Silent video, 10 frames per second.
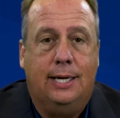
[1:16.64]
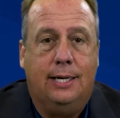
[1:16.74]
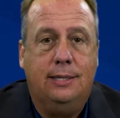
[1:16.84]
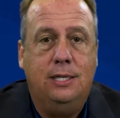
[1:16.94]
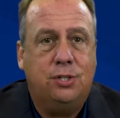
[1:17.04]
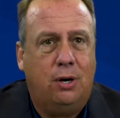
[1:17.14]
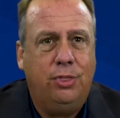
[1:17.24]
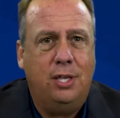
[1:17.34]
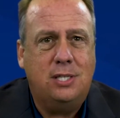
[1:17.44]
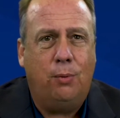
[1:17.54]
These are all
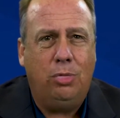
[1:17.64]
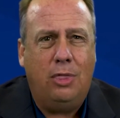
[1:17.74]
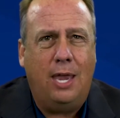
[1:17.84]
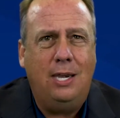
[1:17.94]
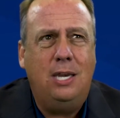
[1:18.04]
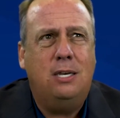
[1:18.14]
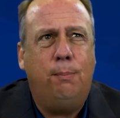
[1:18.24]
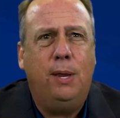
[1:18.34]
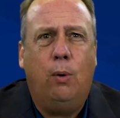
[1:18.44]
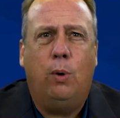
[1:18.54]
things that they need to
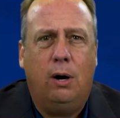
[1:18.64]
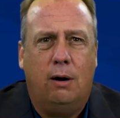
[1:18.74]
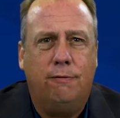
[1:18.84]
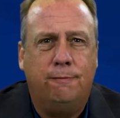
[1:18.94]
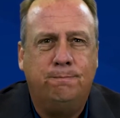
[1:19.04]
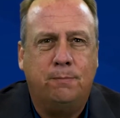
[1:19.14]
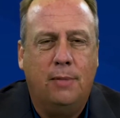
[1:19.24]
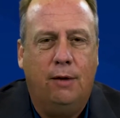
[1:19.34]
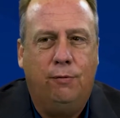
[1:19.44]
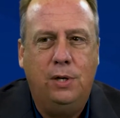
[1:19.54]
be aware of.
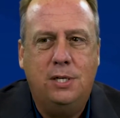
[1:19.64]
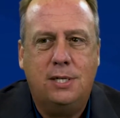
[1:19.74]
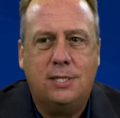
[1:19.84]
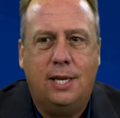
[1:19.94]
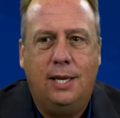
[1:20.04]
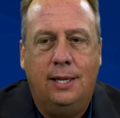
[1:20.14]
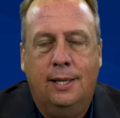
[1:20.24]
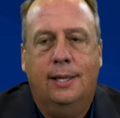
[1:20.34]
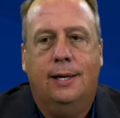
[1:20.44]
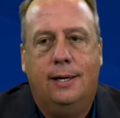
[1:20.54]
If we just say,
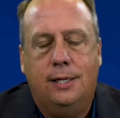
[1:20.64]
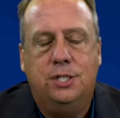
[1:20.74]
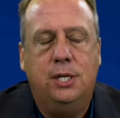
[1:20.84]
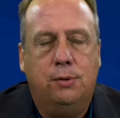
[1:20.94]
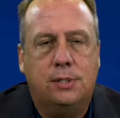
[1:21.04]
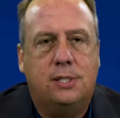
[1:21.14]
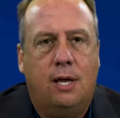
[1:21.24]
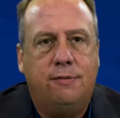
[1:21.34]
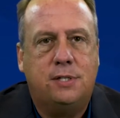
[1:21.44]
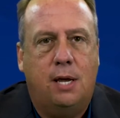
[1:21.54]
gee, it was a
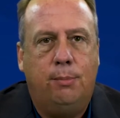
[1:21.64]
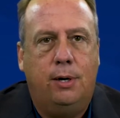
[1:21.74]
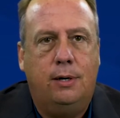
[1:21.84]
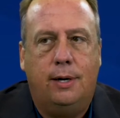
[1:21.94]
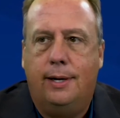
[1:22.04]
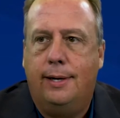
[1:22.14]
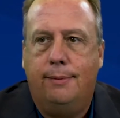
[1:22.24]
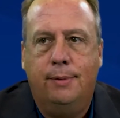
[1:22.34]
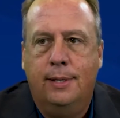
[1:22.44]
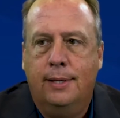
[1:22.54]
tough
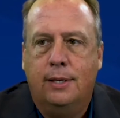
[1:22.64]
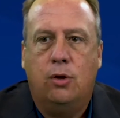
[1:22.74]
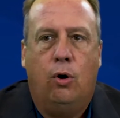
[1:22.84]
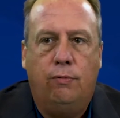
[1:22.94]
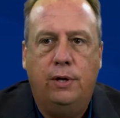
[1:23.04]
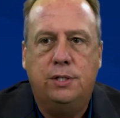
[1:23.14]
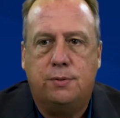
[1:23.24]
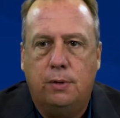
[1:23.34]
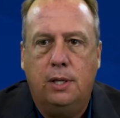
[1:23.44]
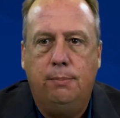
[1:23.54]
summer, COVID's
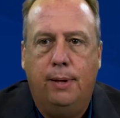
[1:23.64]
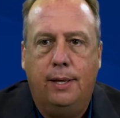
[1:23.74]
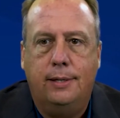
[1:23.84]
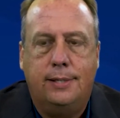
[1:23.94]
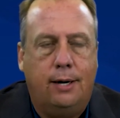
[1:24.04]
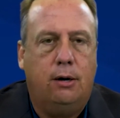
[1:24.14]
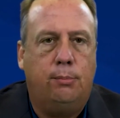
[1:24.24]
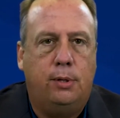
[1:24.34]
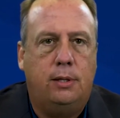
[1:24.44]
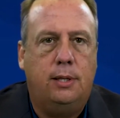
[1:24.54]
really been
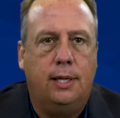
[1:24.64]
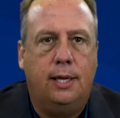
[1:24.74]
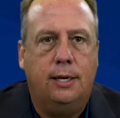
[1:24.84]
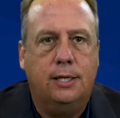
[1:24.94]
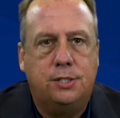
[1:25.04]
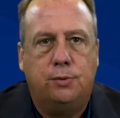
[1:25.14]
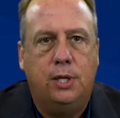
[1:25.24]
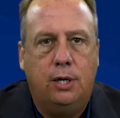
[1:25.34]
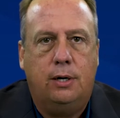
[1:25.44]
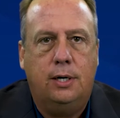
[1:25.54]
terrible and it's
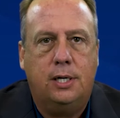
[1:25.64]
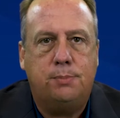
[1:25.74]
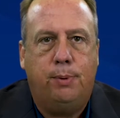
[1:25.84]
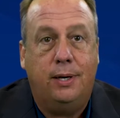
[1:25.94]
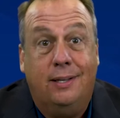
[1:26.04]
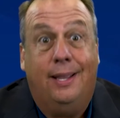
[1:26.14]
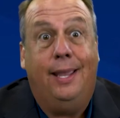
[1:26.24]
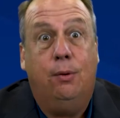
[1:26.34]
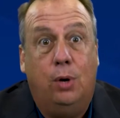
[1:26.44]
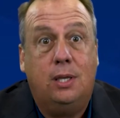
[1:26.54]
really hurt us, but
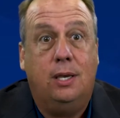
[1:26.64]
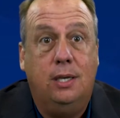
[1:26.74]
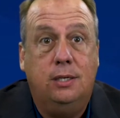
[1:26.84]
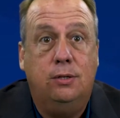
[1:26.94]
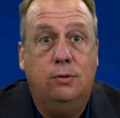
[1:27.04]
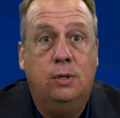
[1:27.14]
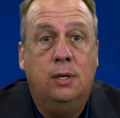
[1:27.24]
hey, what can you do?